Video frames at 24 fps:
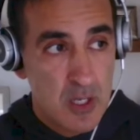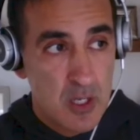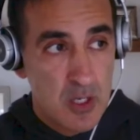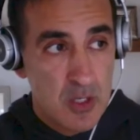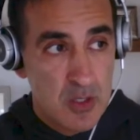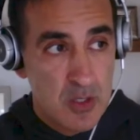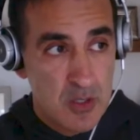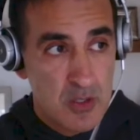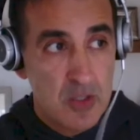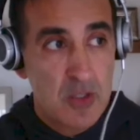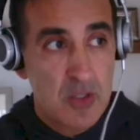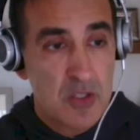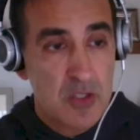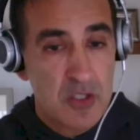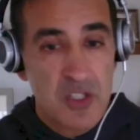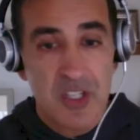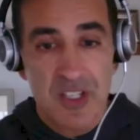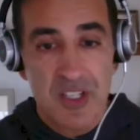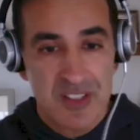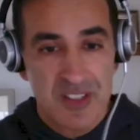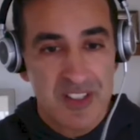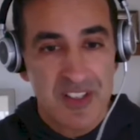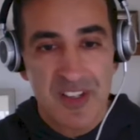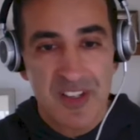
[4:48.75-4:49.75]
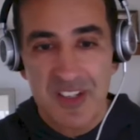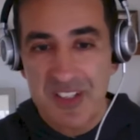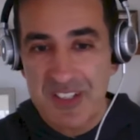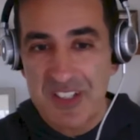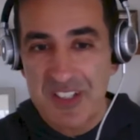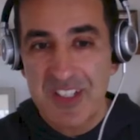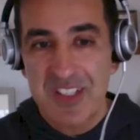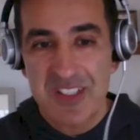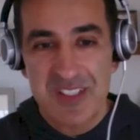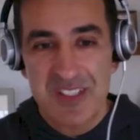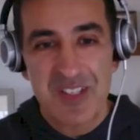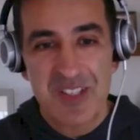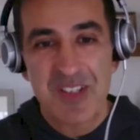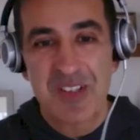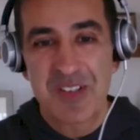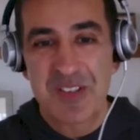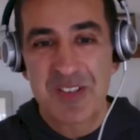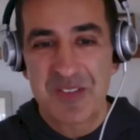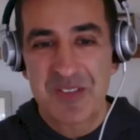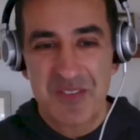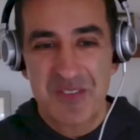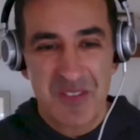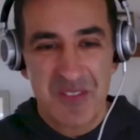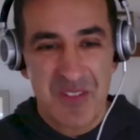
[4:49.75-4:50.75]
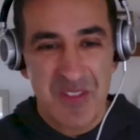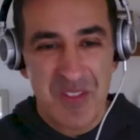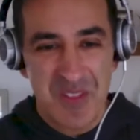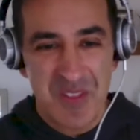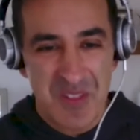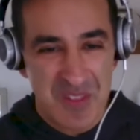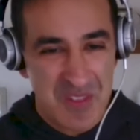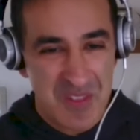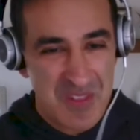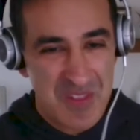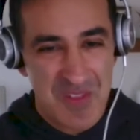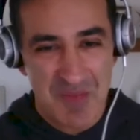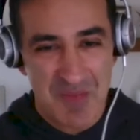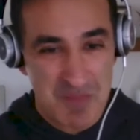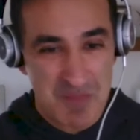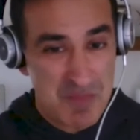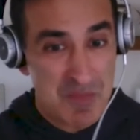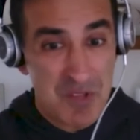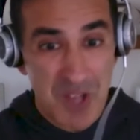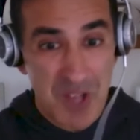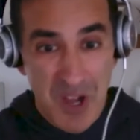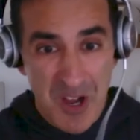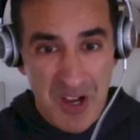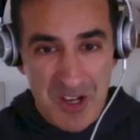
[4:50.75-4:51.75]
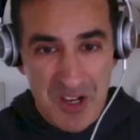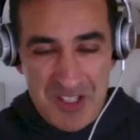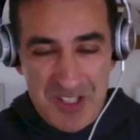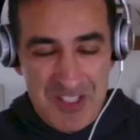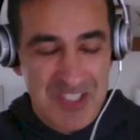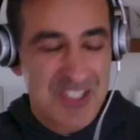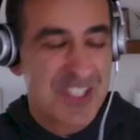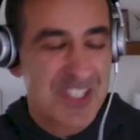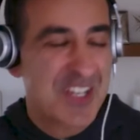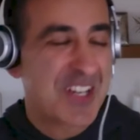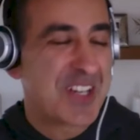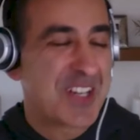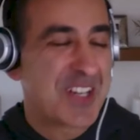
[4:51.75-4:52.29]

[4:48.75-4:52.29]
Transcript: search in the context of blogs.